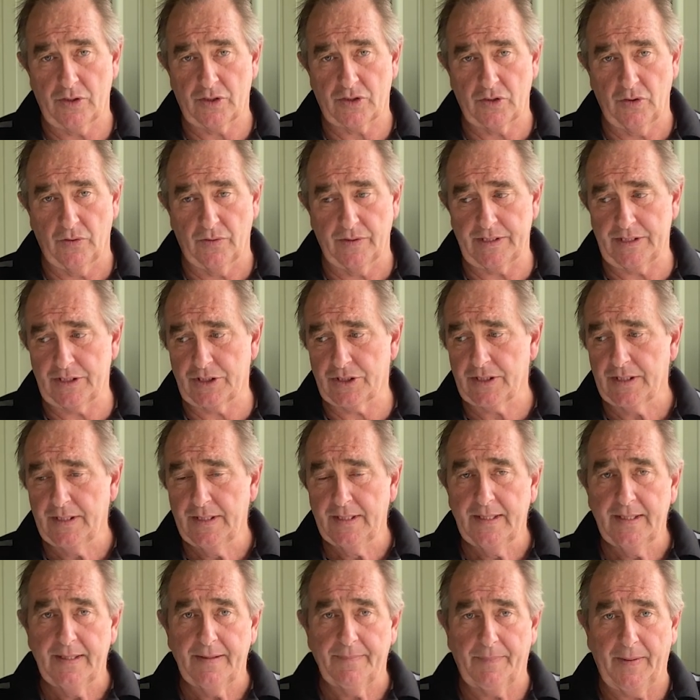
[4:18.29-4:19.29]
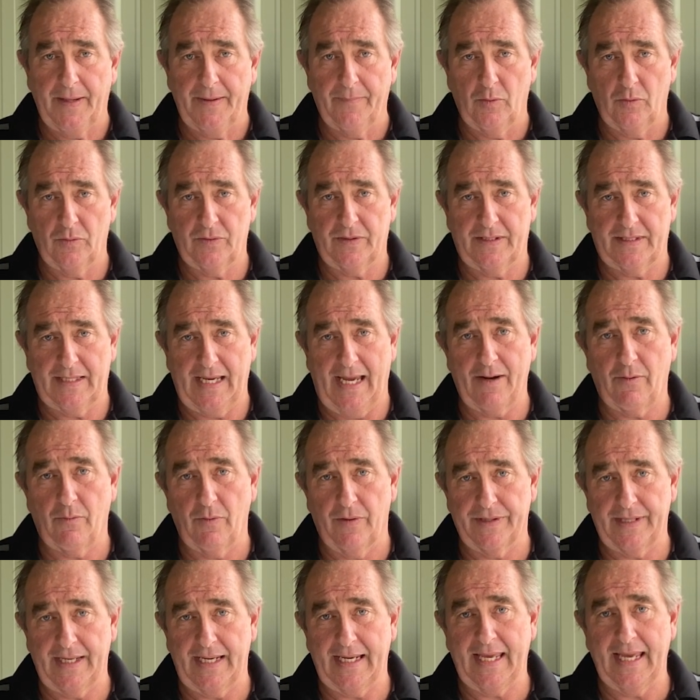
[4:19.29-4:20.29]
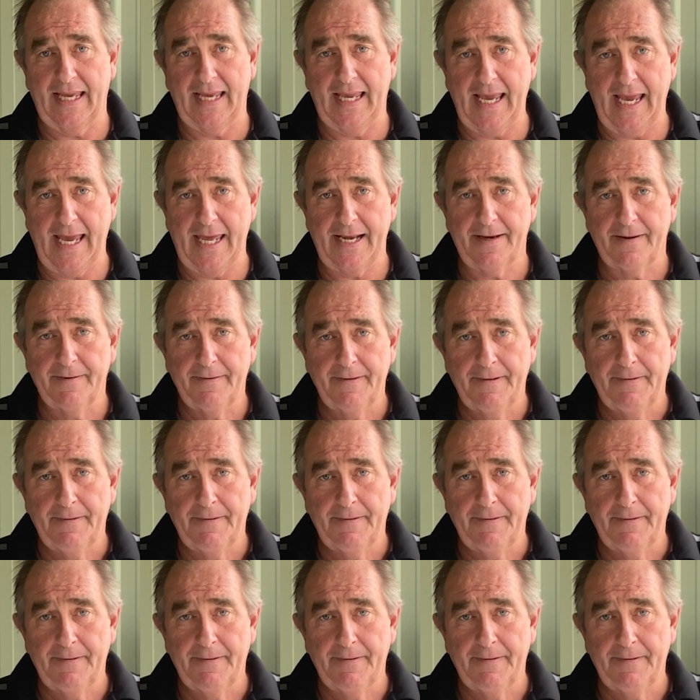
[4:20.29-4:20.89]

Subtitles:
shortage, people take what they can get.